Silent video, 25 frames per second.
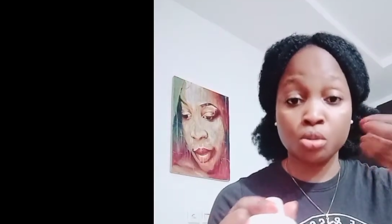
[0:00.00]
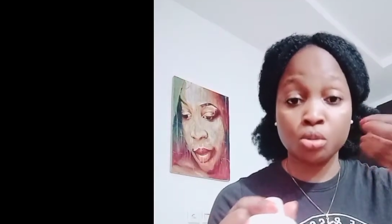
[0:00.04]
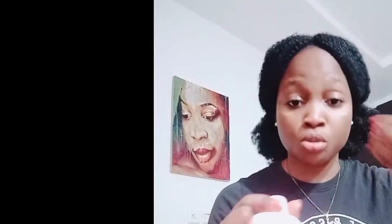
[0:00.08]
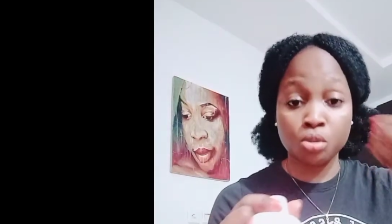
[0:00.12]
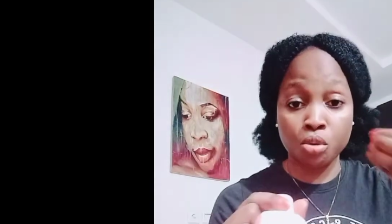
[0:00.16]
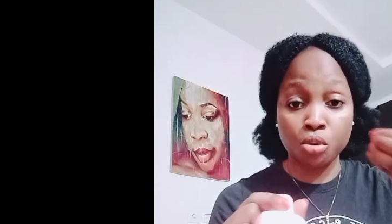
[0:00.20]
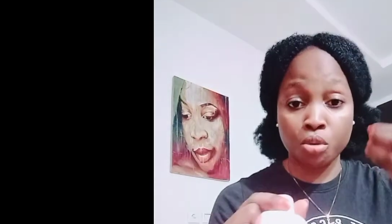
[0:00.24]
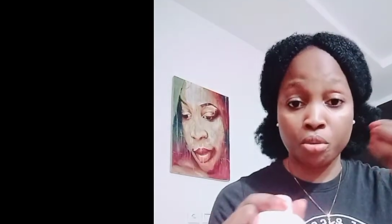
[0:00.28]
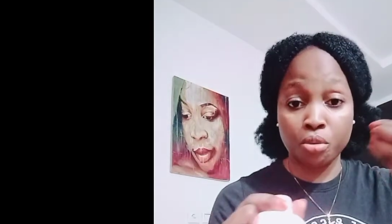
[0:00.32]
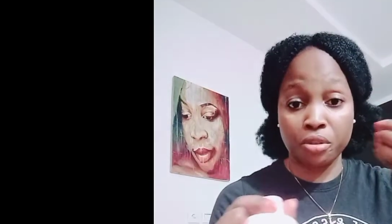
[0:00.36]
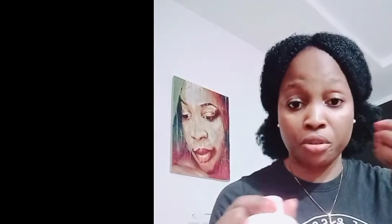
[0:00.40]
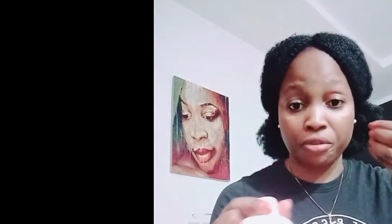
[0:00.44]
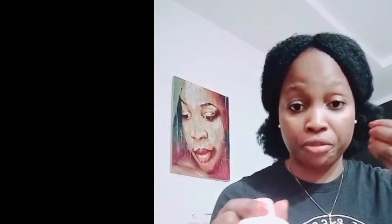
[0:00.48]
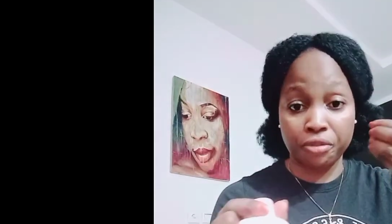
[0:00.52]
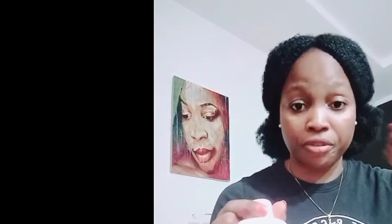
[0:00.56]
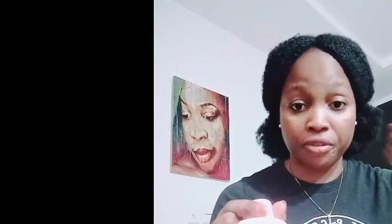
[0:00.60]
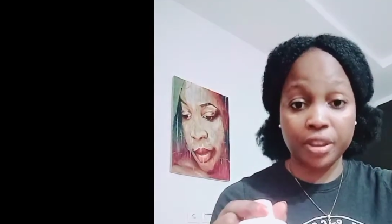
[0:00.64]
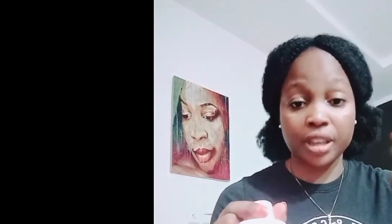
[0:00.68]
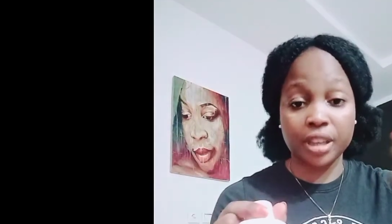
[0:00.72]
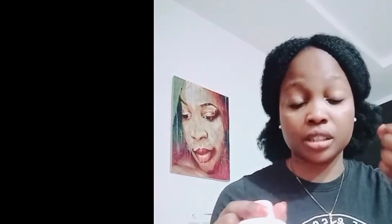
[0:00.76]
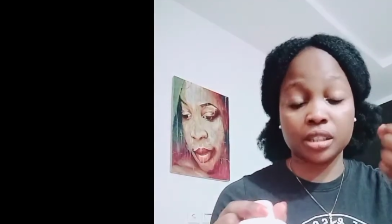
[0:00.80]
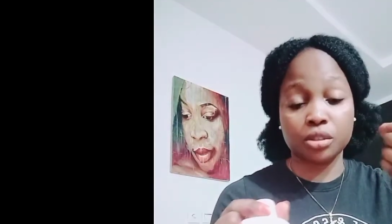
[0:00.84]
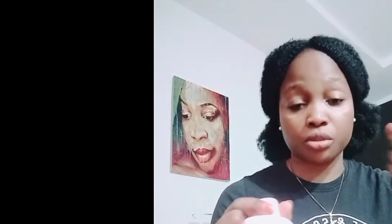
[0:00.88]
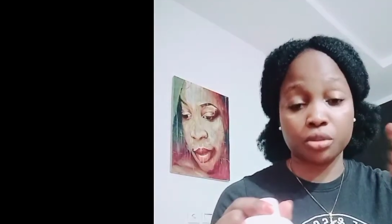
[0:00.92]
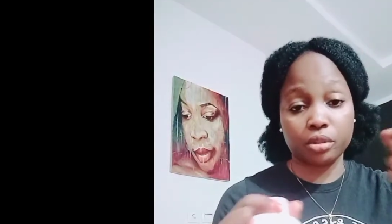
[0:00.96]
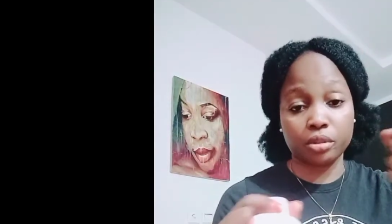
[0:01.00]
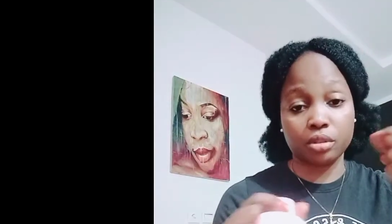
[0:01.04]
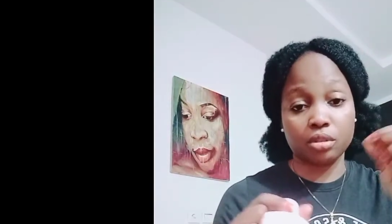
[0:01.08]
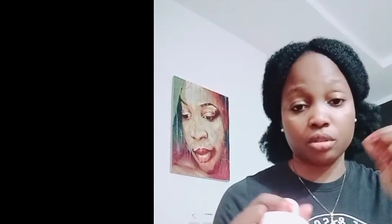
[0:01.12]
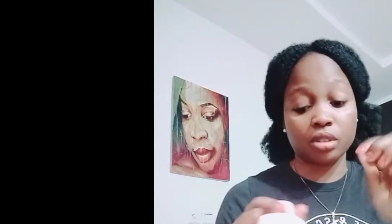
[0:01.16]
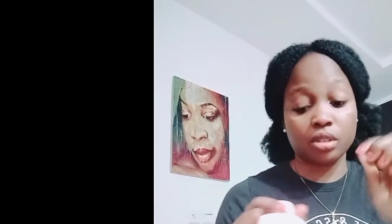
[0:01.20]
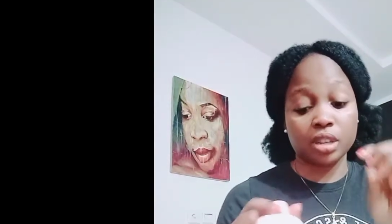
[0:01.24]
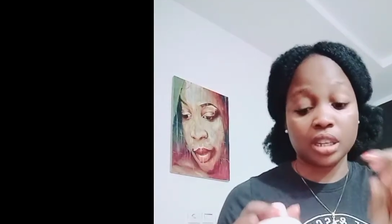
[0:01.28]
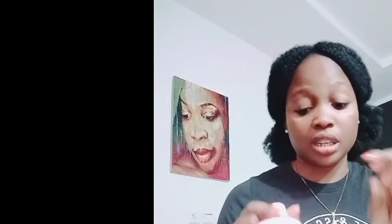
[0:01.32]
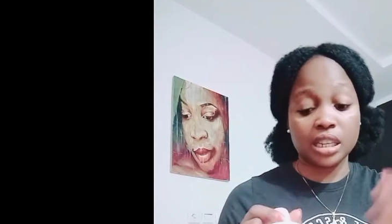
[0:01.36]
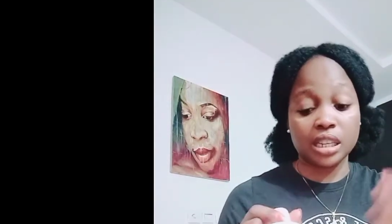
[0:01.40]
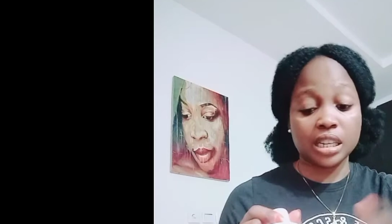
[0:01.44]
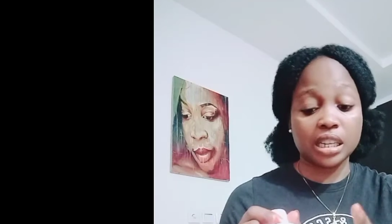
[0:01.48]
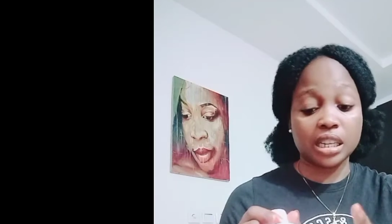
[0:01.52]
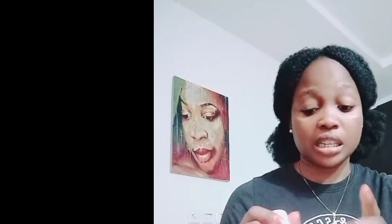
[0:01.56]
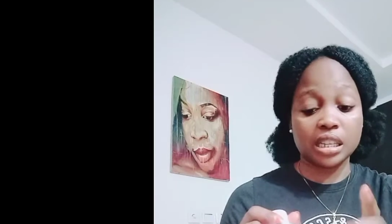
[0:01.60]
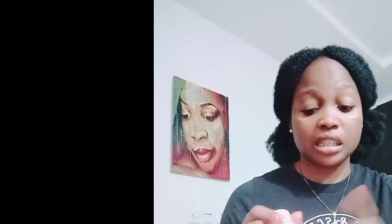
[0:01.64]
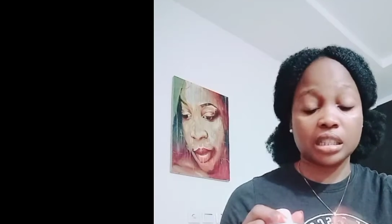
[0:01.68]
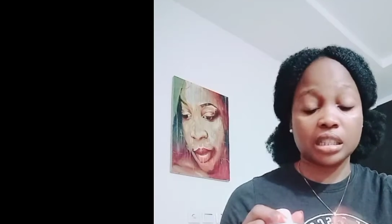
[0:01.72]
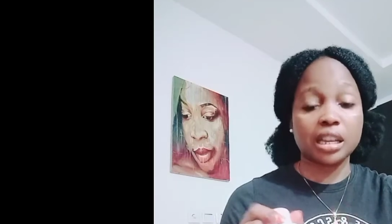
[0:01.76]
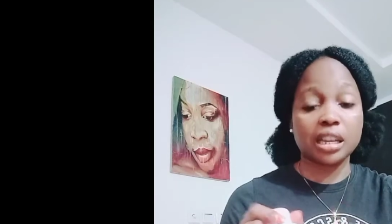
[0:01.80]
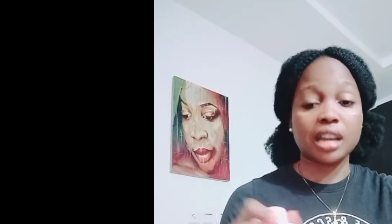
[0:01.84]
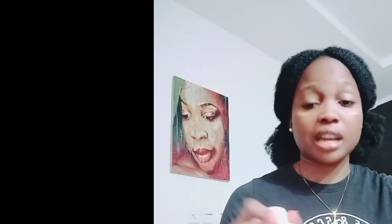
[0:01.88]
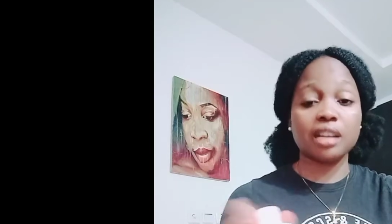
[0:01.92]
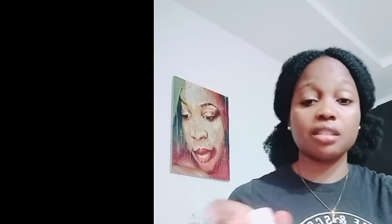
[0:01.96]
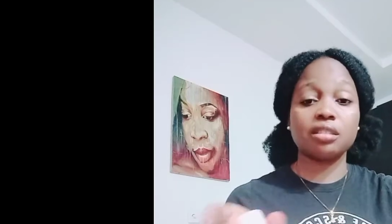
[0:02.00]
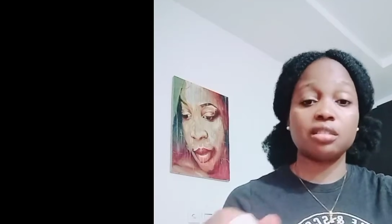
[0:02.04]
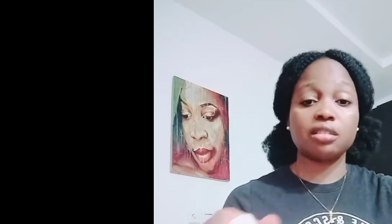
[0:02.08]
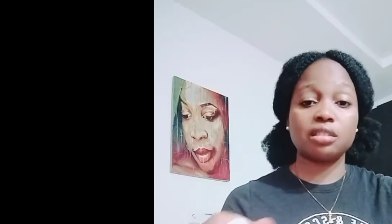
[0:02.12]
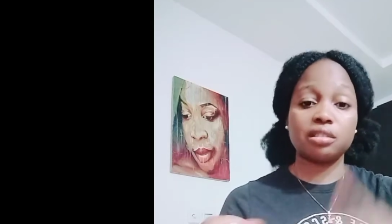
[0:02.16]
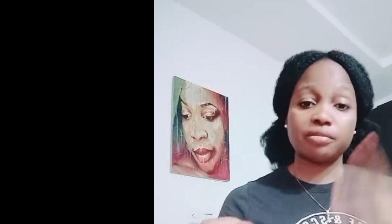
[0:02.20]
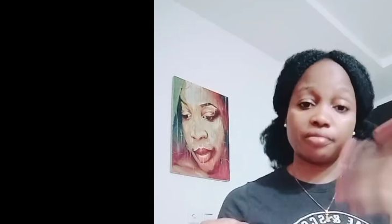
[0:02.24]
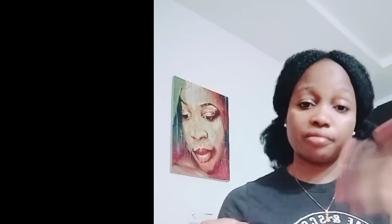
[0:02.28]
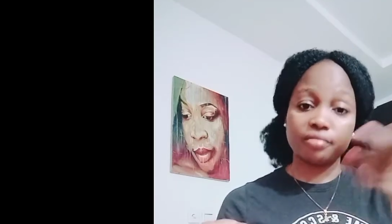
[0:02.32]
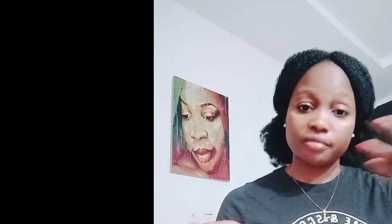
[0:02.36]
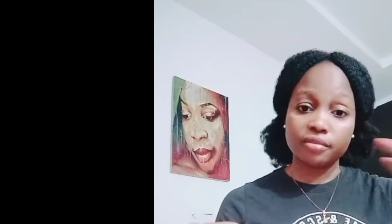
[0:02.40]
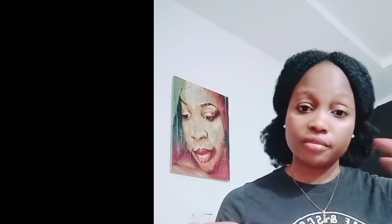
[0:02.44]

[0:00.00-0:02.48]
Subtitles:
glow effect in it, and